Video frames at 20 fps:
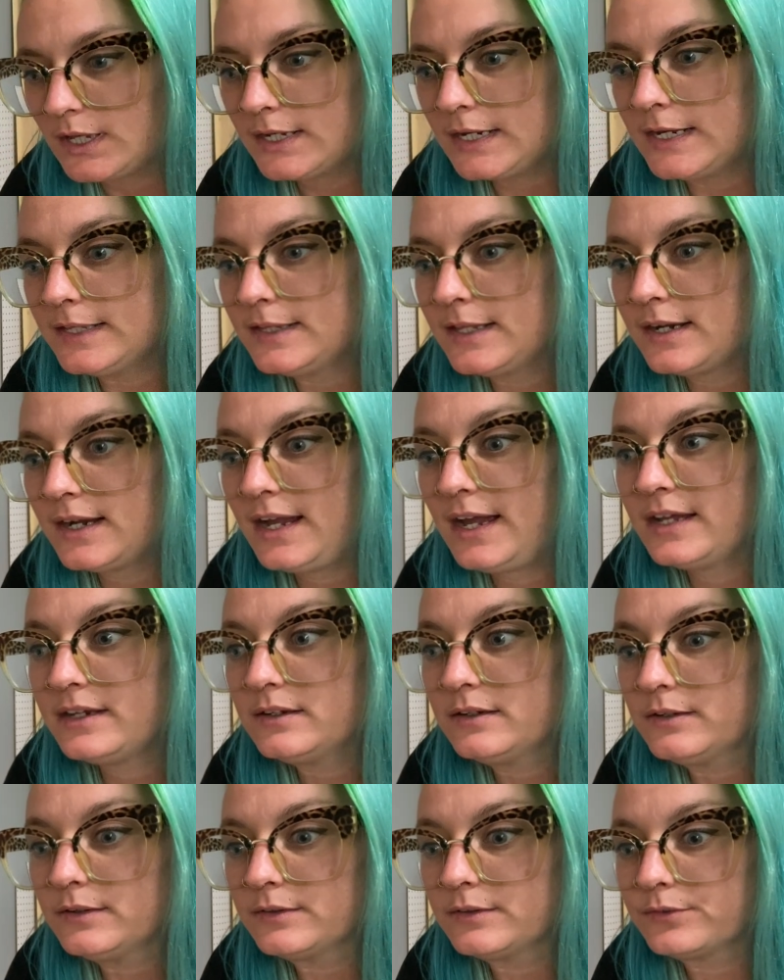And then I had
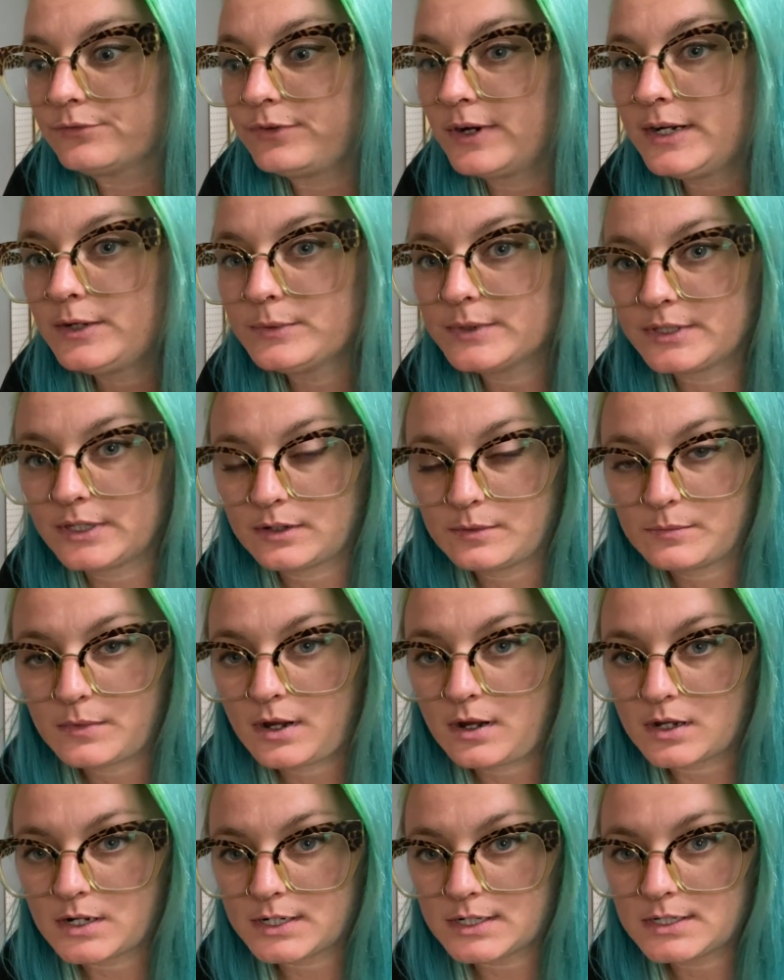to fight with them
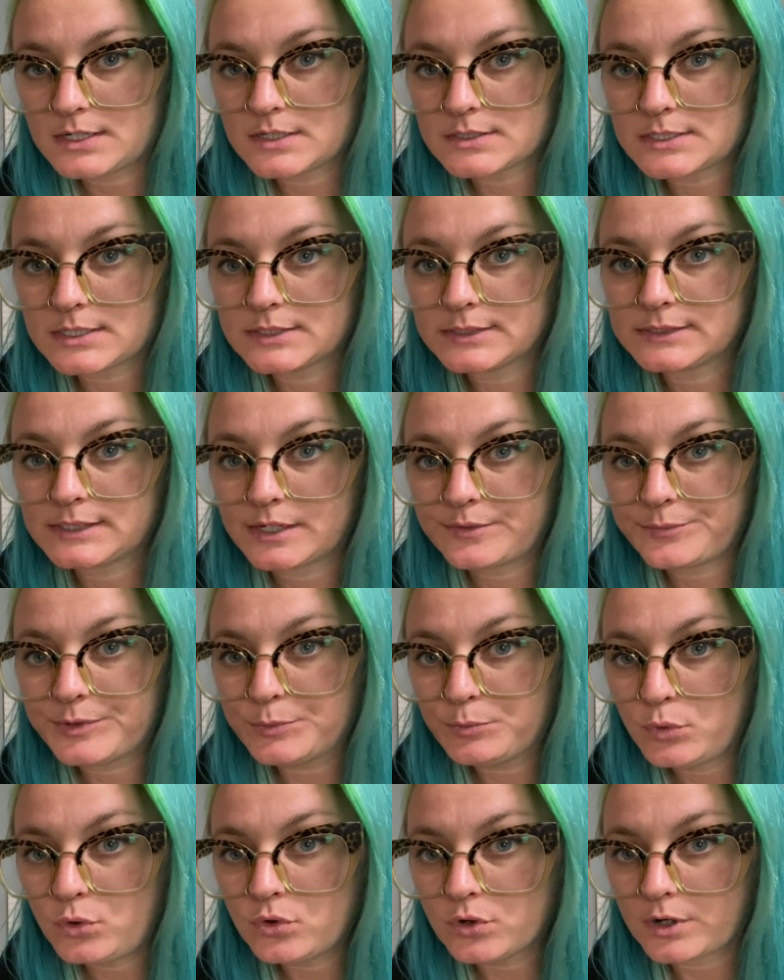on it to send me
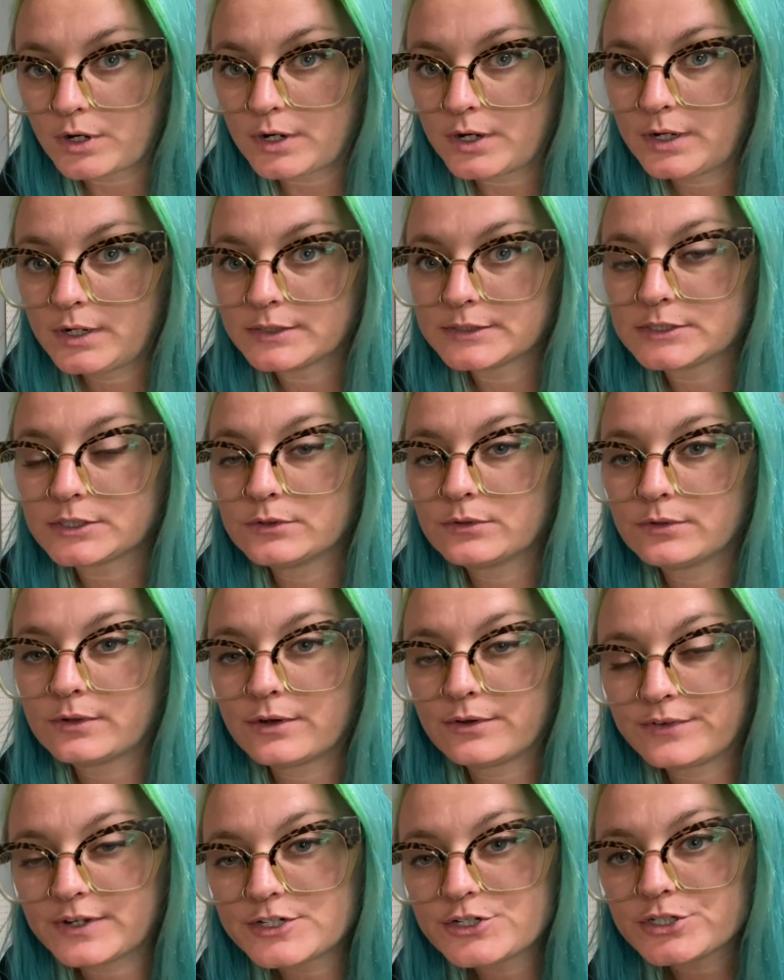more. So
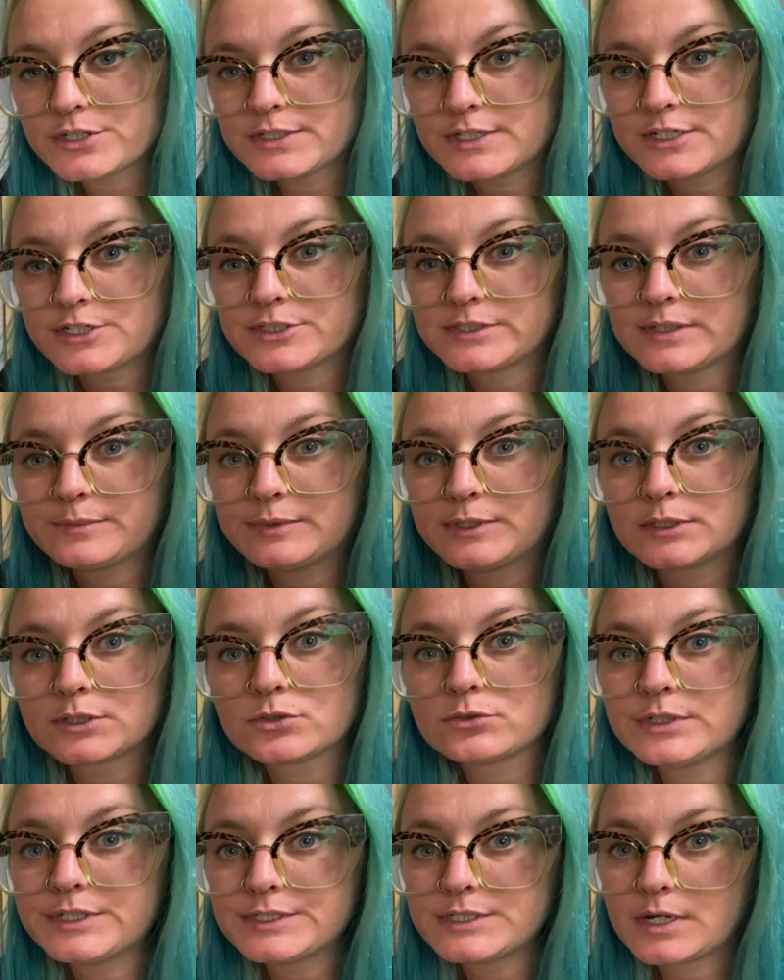eventually they just sent me
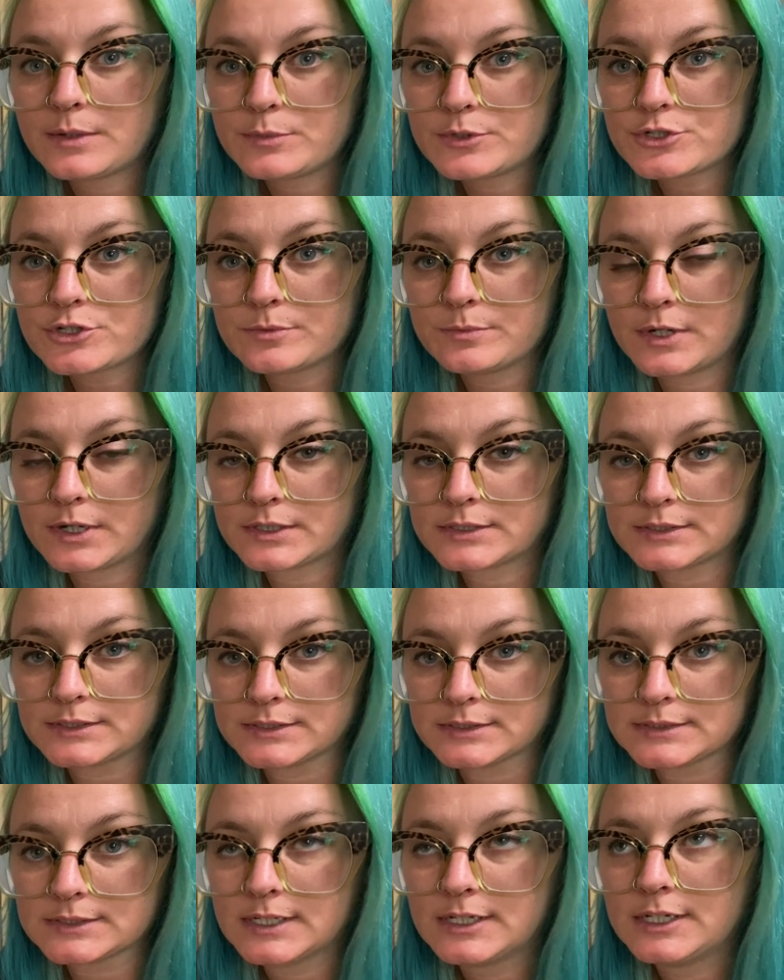three temperature
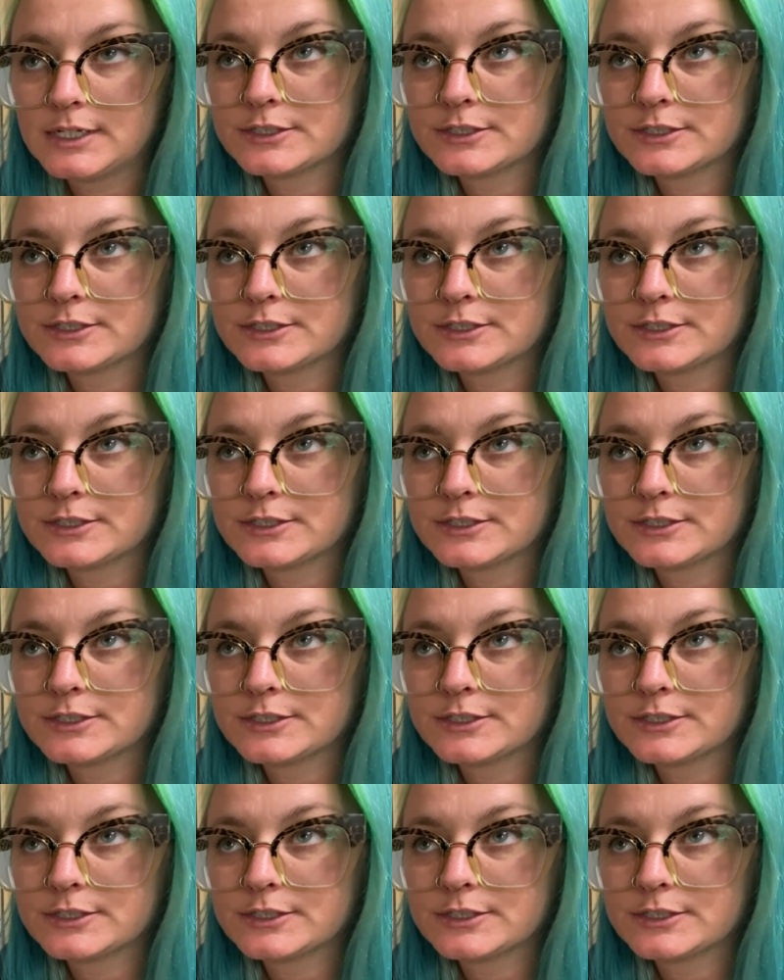boxes.